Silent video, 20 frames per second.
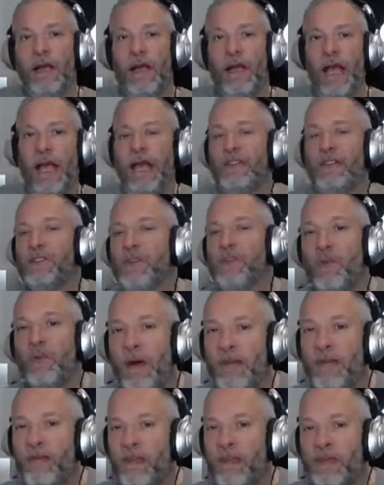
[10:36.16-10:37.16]
And so
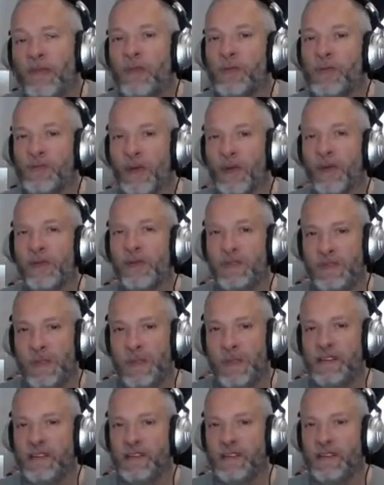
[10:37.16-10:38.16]
my physical
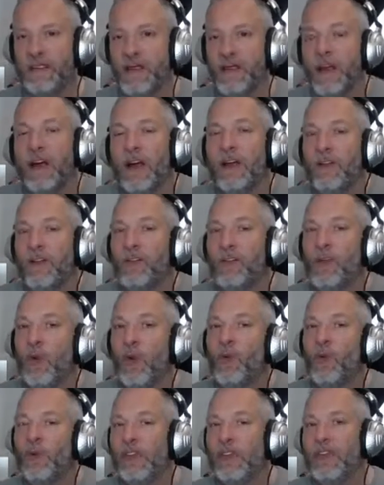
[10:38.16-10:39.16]
circumstances
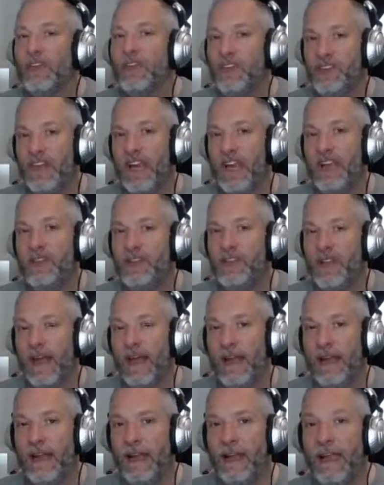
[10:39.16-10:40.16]
don't really change
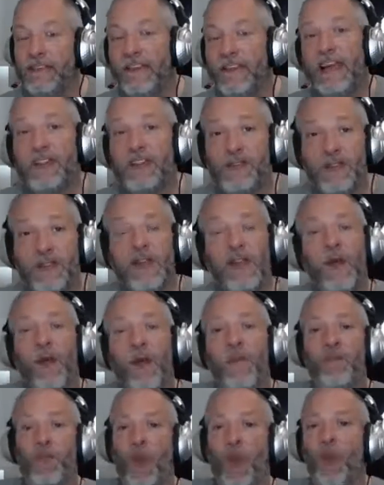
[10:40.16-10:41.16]
that. And that's actually
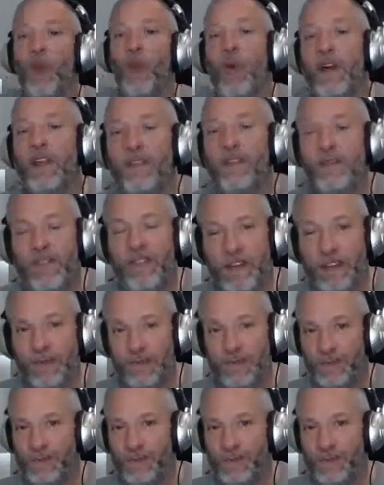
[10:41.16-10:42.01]
one of the,